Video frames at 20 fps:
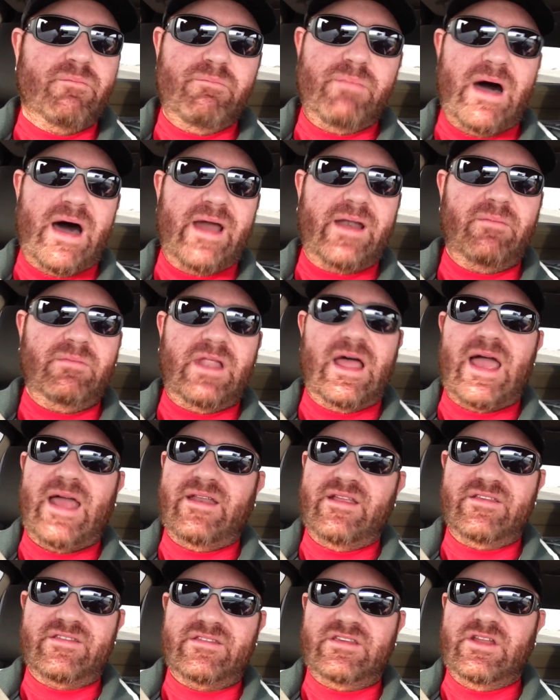bottom
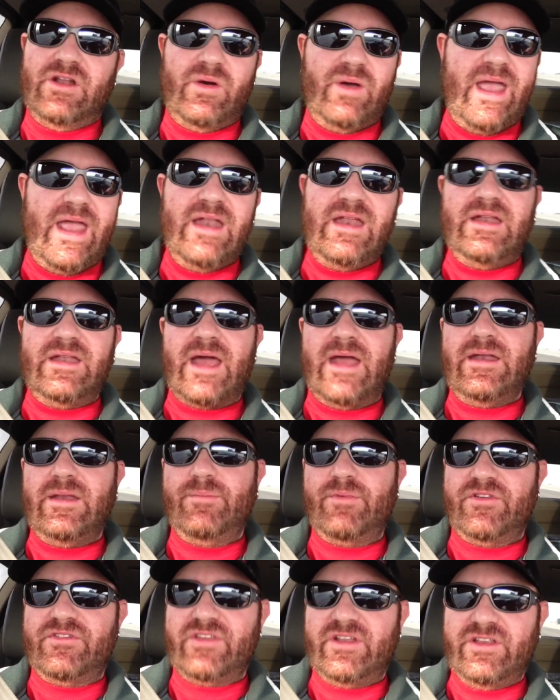line is, you know,
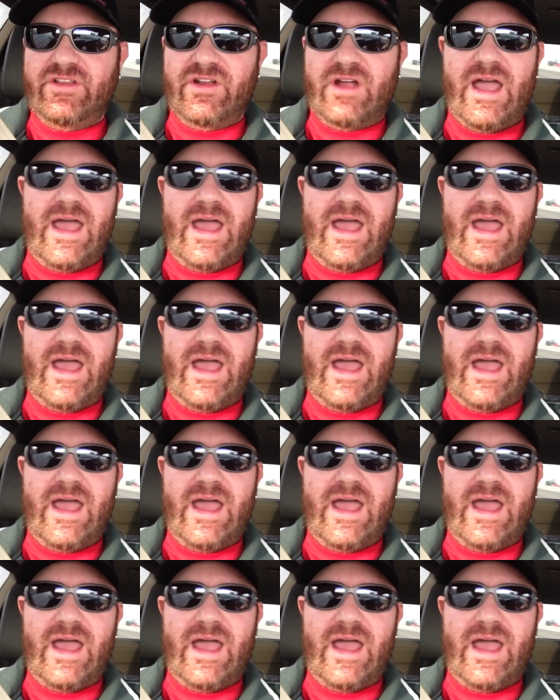80–90% of your